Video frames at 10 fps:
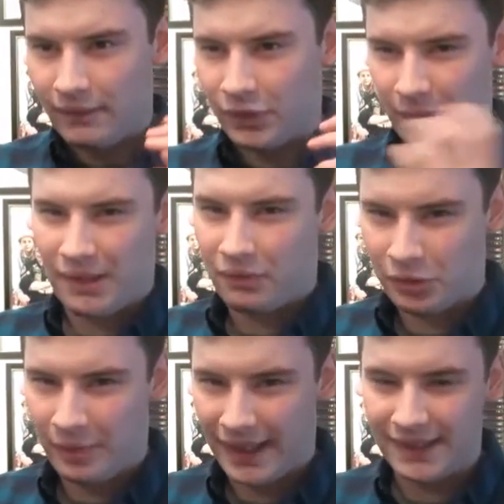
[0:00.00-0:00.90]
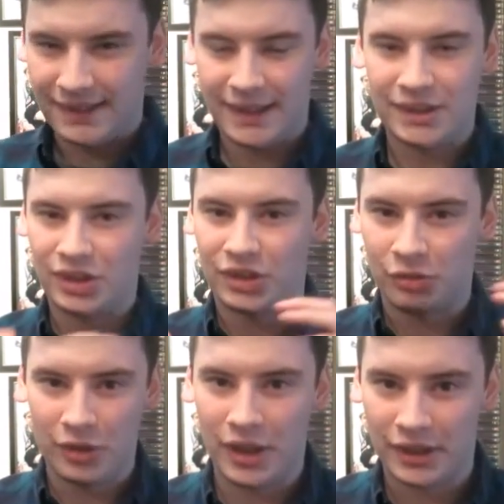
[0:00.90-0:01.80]
Spearhead from Space, it just
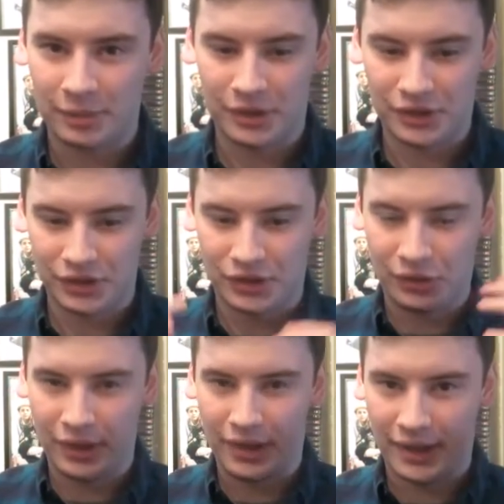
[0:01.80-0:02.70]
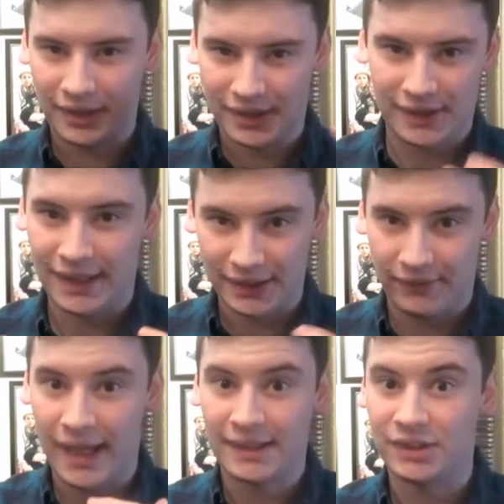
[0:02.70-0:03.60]
works because the storyline just is
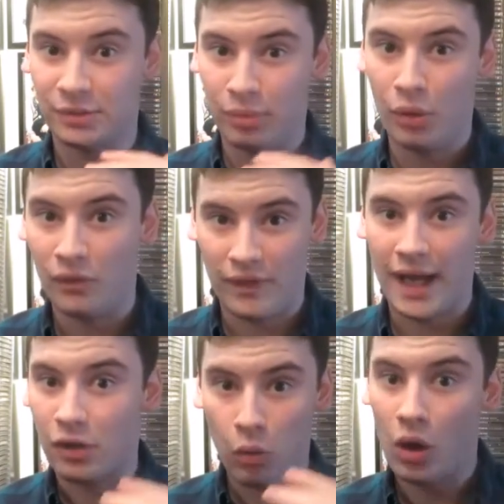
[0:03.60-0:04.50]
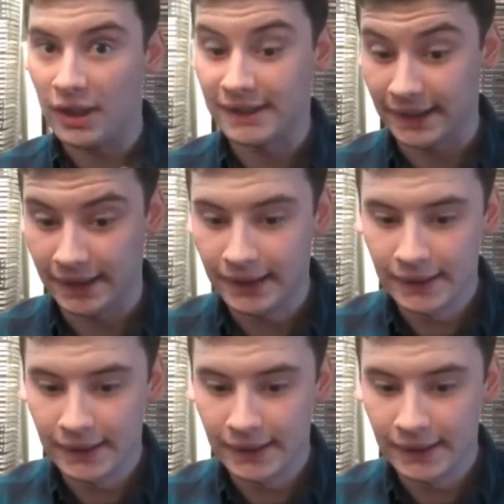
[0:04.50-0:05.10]
there to support that quality.